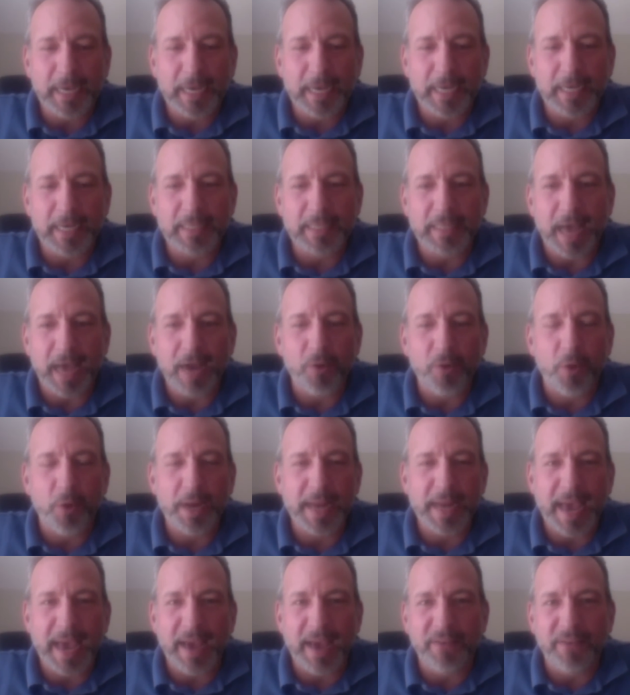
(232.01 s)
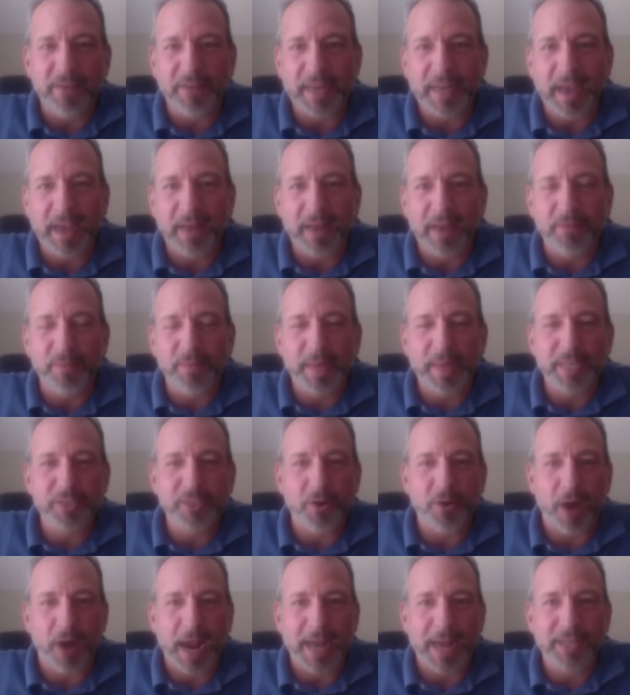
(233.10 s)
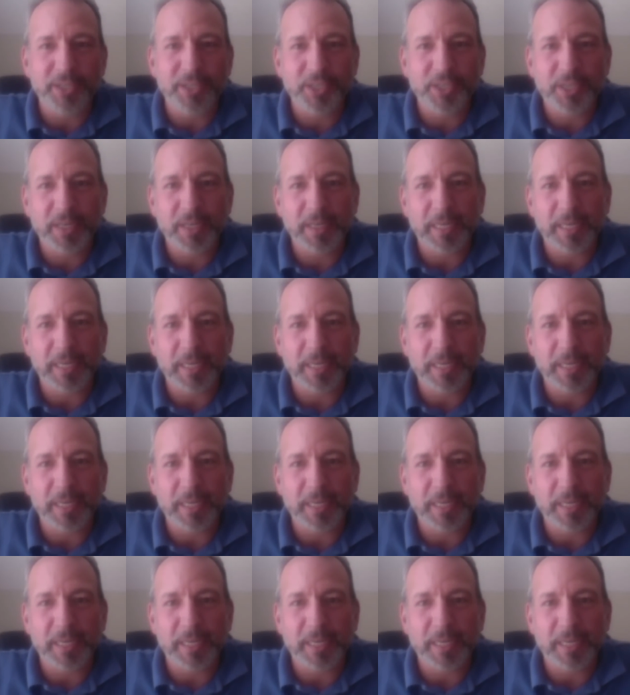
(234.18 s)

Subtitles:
not going to have any kind of a major crash.